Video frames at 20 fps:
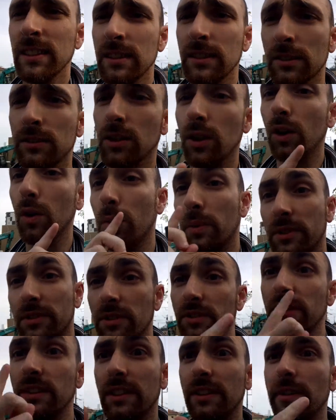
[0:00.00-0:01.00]
So we're
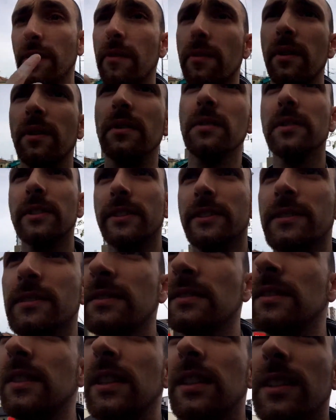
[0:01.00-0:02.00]
turning around
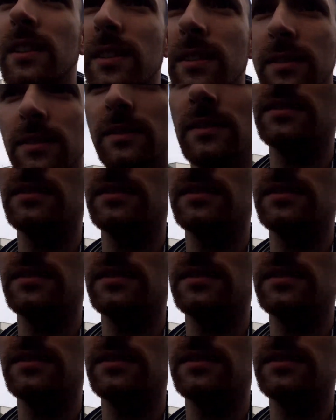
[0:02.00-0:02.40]
and